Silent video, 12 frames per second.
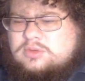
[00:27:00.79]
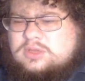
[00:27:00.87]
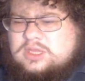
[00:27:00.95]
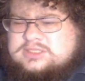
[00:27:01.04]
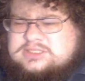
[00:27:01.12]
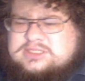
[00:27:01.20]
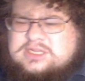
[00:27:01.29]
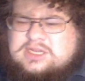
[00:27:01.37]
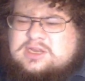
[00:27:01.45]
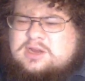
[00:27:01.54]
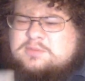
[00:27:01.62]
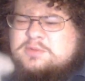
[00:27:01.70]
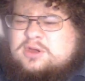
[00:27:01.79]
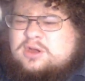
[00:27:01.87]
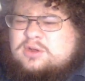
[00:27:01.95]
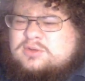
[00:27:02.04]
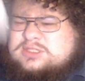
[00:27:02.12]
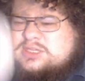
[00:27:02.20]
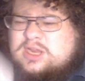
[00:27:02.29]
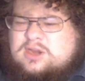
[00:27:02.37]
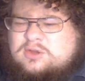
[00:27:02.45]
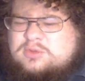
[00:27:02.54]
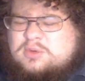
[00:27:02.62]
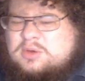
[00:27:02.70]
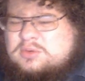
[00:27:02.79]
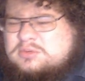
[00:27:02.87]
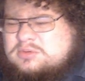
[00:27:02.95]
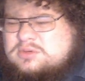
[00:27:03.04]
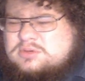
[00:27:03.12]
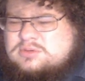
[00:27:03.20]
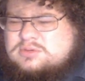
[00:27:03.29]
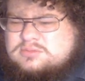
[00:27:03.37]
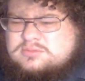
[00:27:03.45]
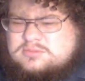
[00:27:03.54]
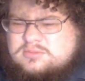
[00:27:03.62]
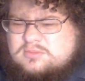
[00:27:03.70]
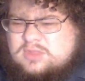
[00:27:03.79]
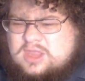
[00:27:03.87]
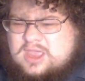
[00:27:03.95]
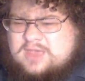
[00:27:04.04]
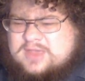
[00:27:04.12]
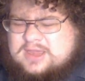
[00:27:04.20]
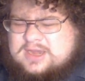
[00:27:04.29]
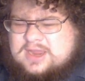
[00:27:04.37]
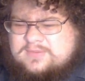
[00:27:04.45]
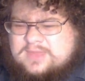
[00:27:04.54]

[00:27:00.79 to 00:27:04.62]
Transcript: They stick it up your nose and down your throat. I've had to have